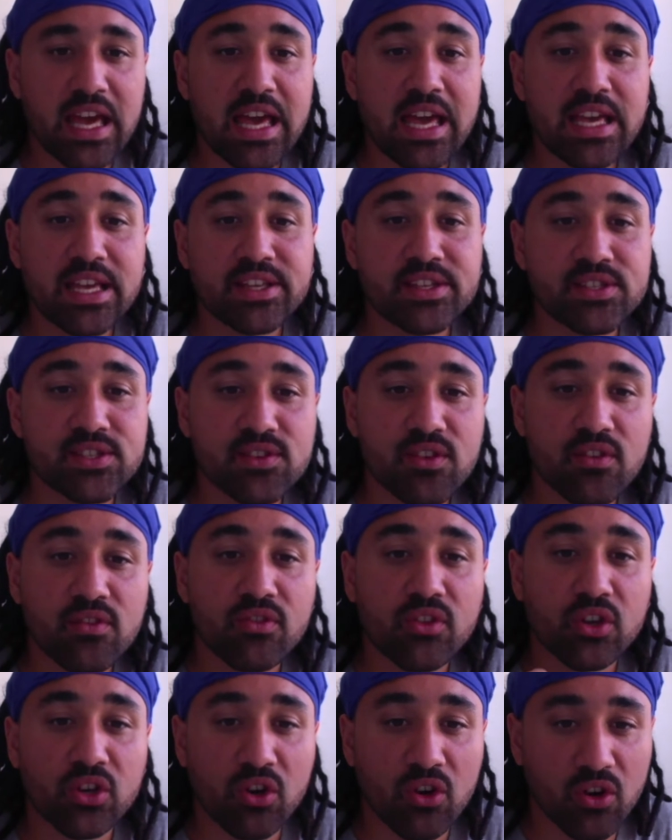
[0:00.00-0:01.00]
is
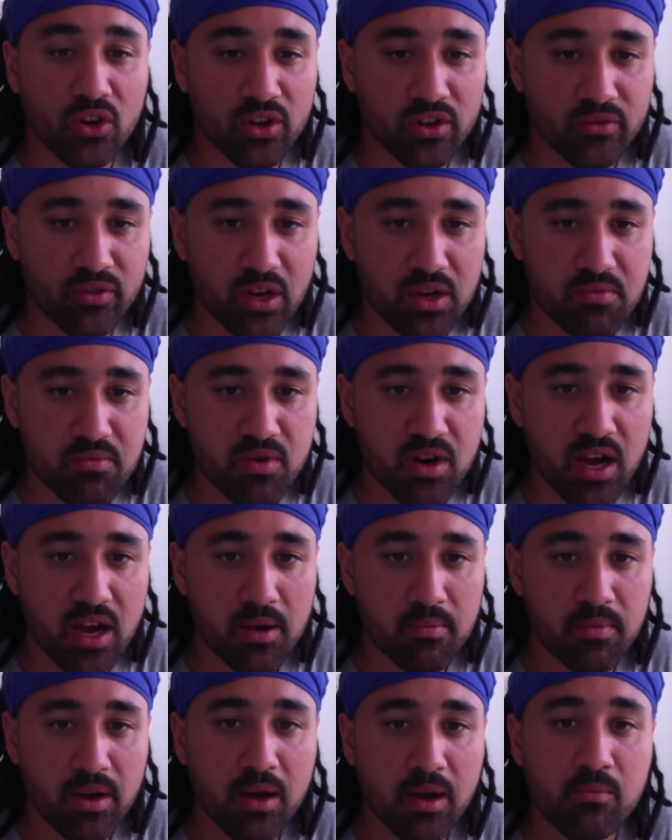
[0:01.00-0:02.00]
the God of
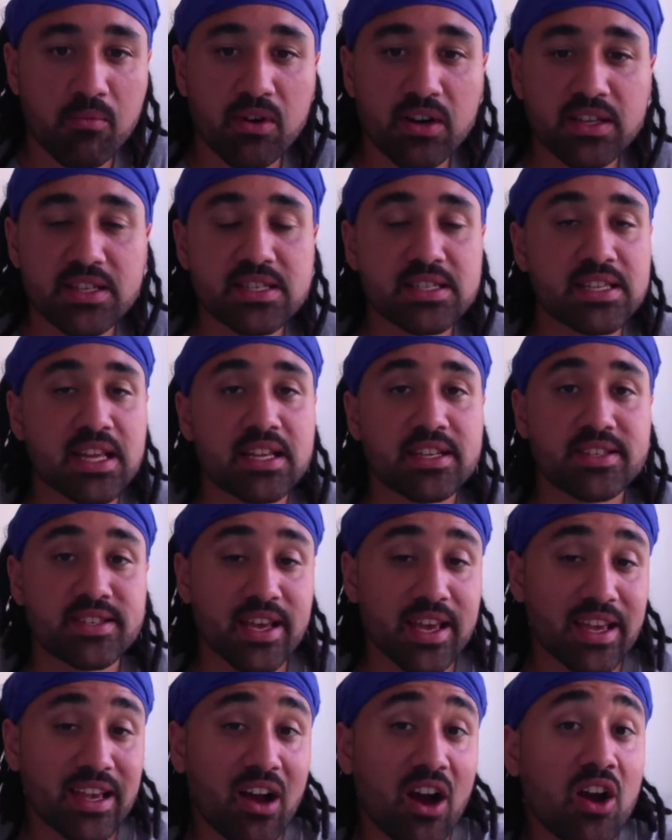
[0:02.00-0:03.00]
Abraham and would instead
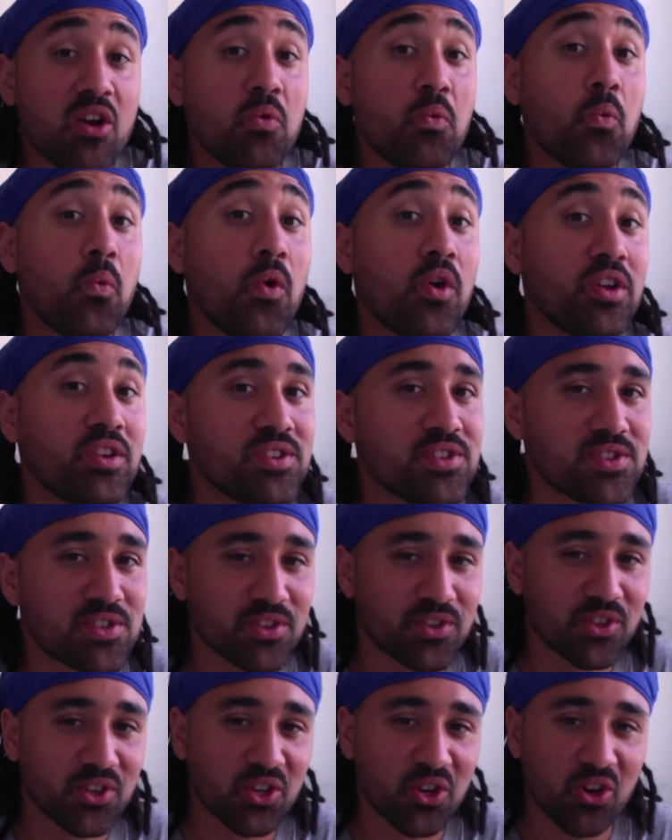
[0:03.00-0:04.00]
say, I was
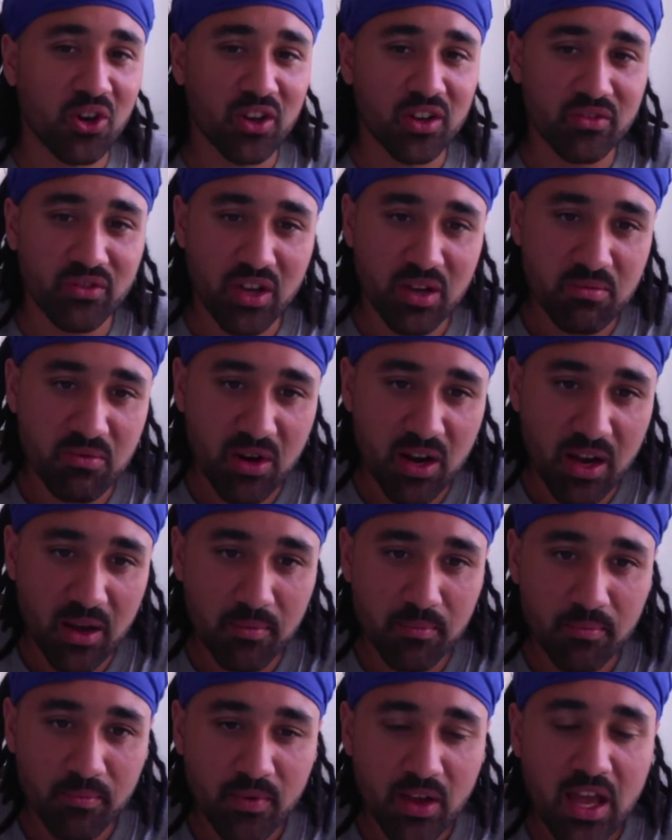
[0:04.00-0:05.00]
the God of
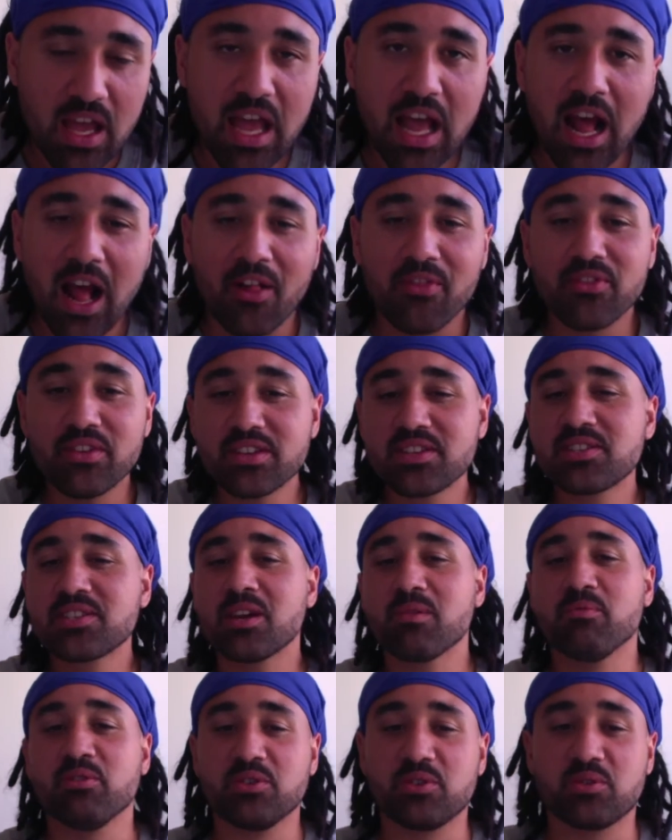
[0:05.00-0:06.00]
Abraham. And this
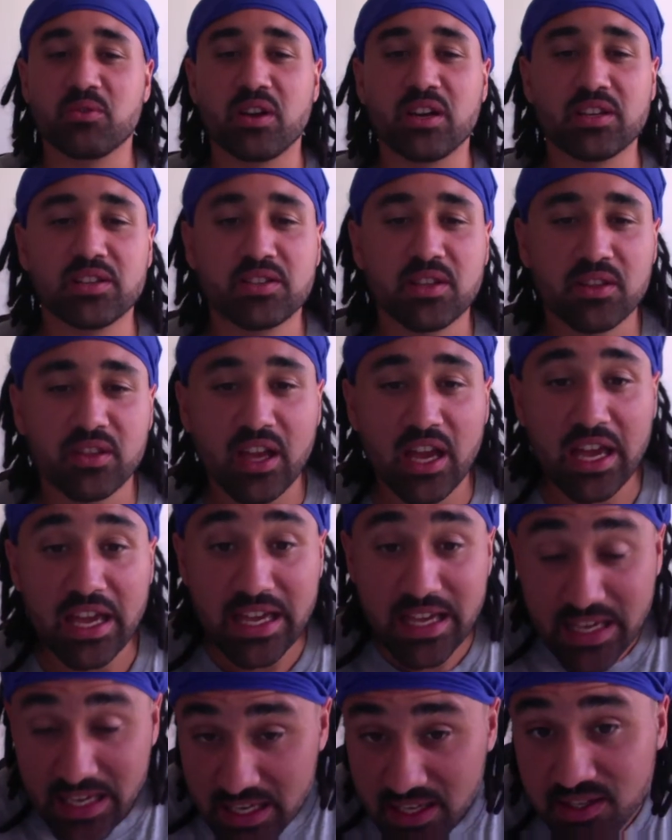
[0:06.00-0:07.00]
demonstrates that there
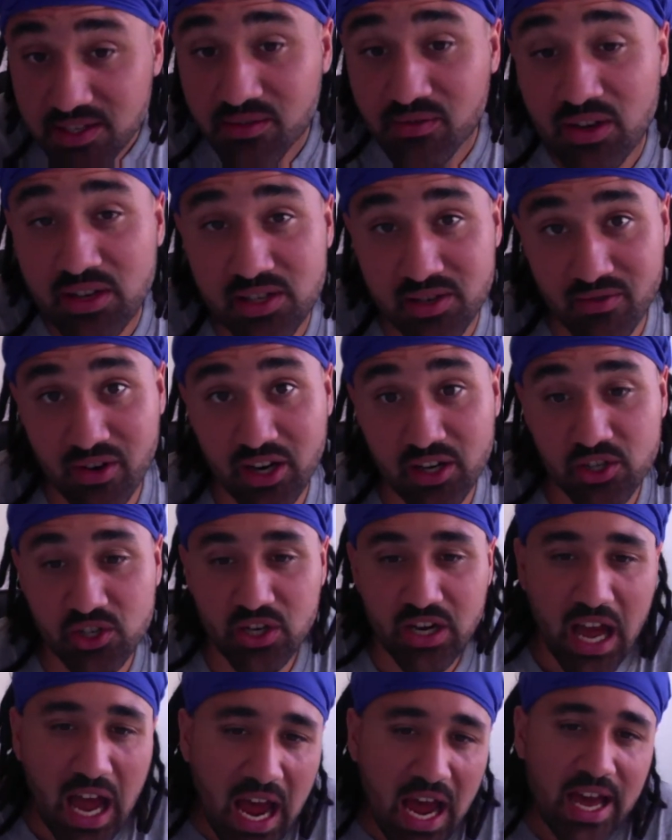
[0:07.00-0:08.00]
is a resurrection
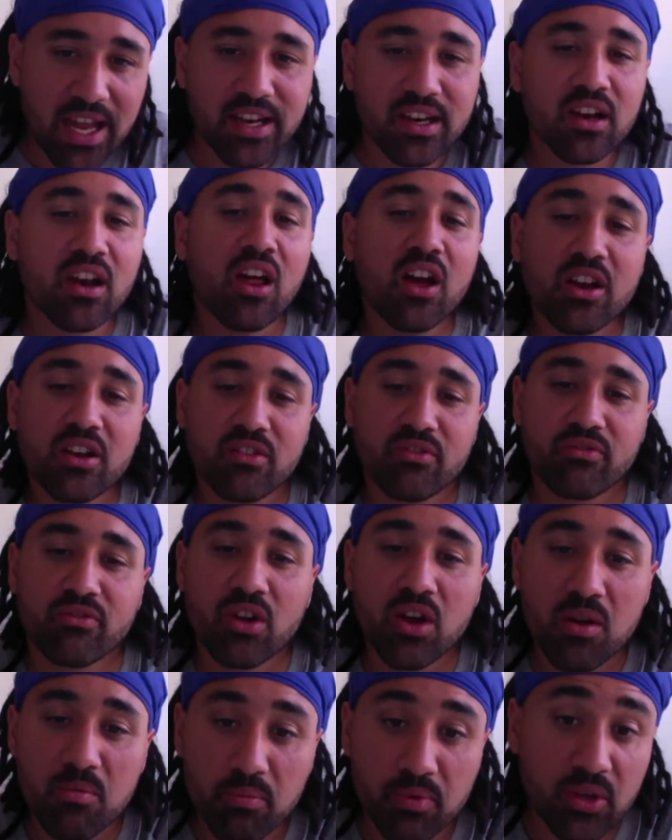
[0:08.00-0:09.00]
and life
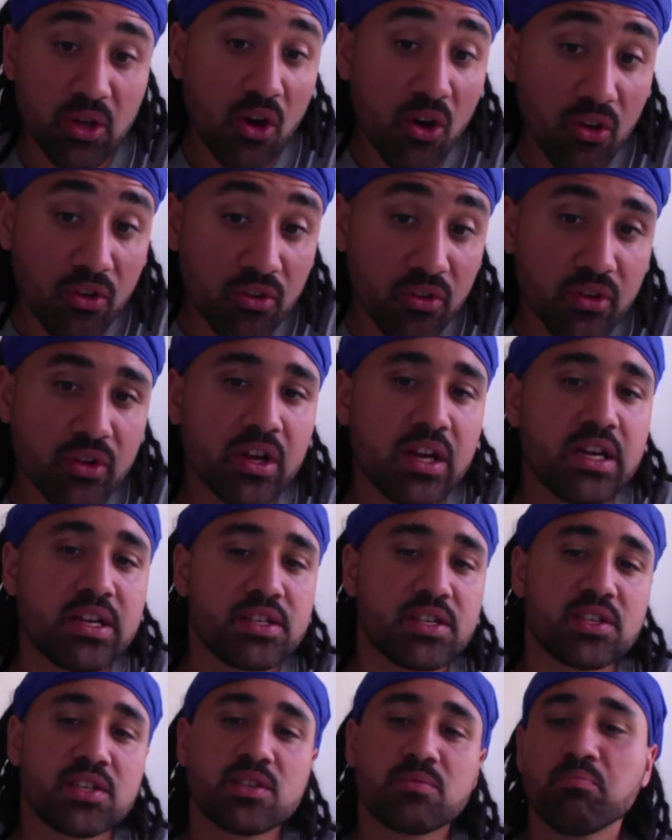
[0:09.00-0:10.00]
beyond,
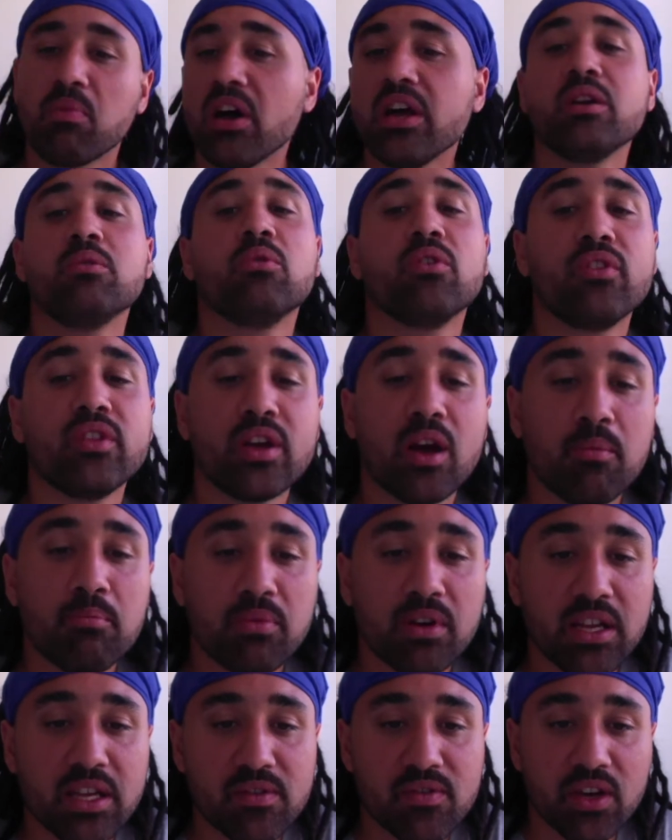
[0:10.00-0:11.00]
despite what the
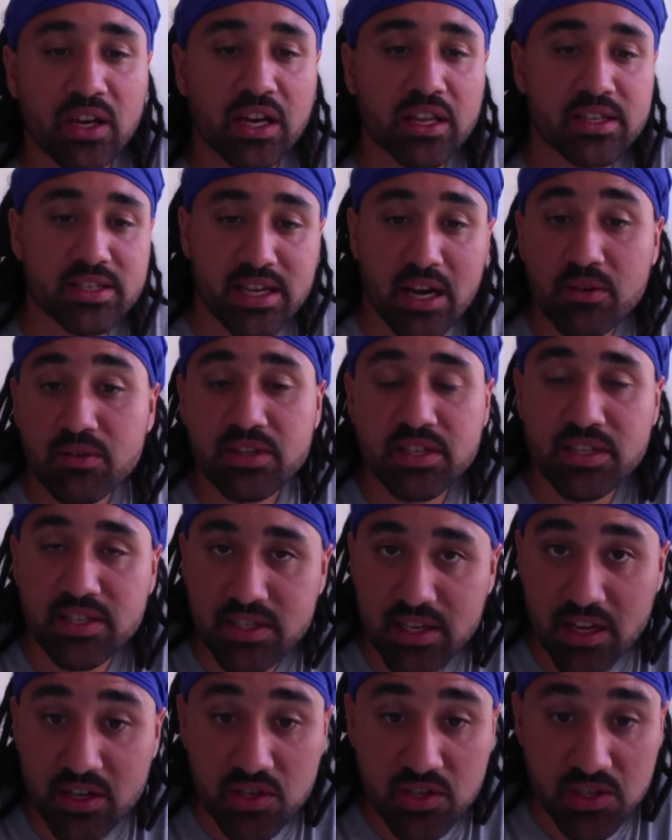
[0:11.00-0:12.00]
unbelieving and doubting
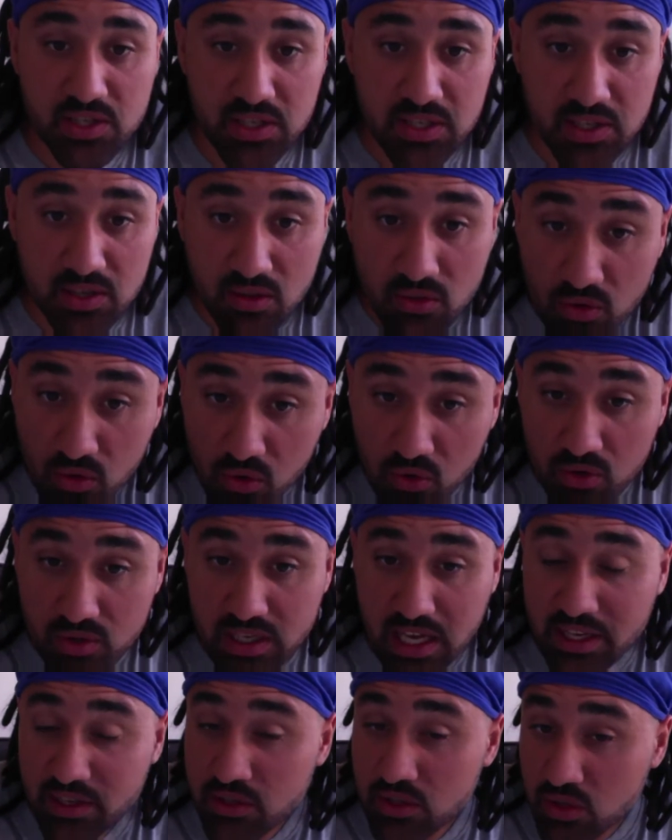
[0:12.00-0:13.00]
Sadducees thought
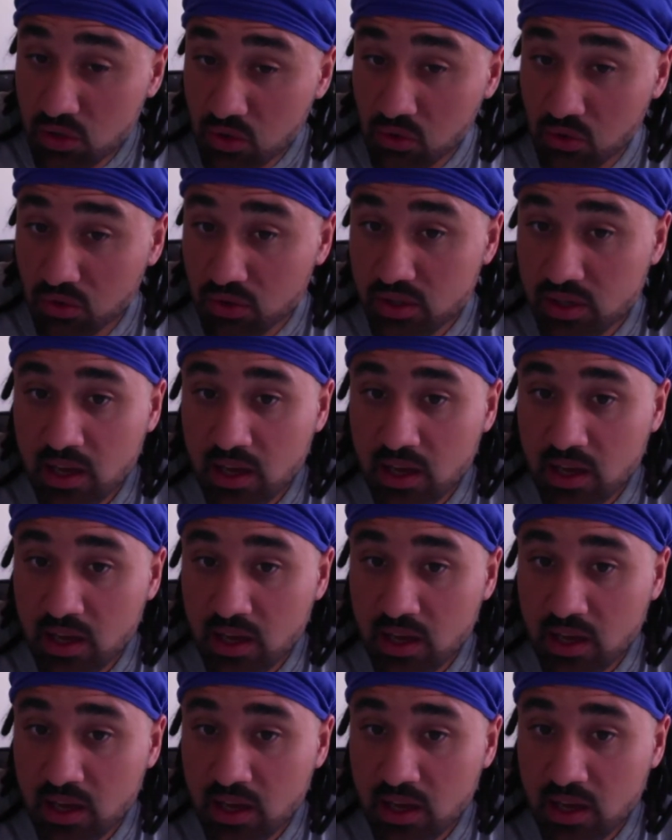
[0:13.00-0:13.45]
and taught.